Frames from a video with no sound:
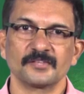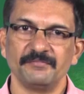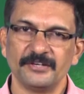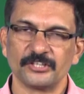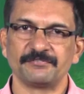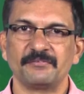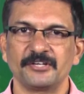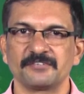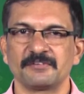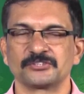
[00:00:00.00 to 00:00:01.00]
The width of
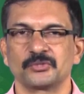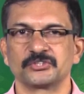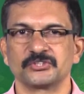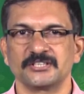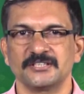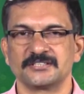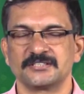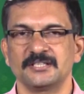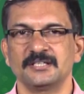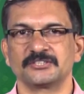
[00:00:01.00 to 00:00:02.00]
foundation was also
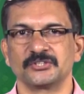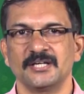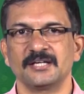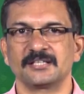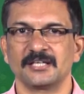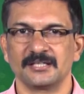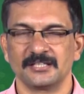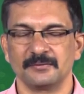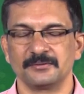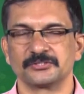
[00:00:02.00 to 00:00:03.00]
suggested so that
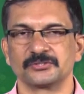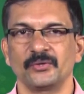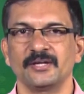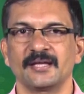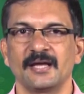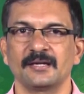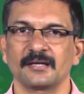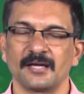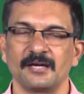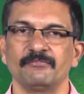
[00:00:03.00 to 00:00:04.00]
the soil can
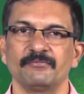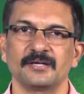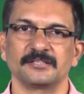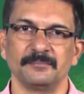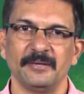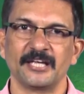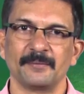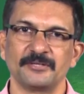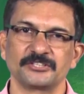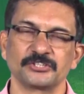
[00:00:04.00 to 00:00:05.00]
have the bearing
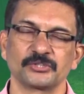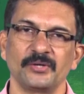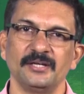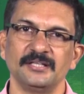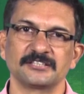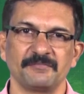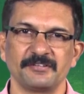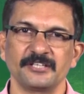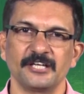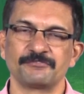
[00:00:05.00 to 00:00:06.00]
capacity of soil is
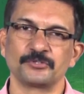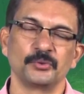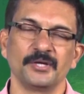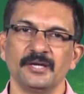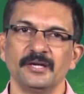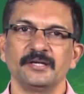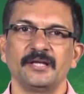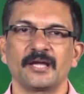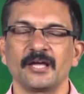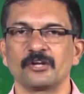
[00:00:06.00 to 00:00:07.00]
sufficient enough to
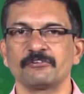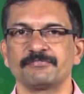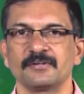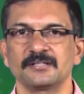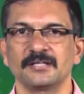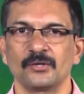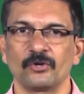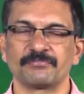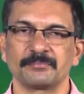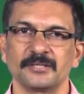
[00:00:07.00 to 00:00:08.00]
take care of the
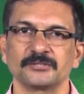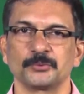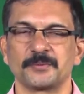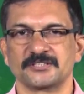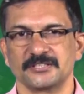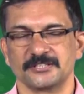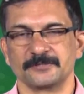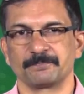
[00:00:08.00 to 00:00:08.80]
load from the superstructure.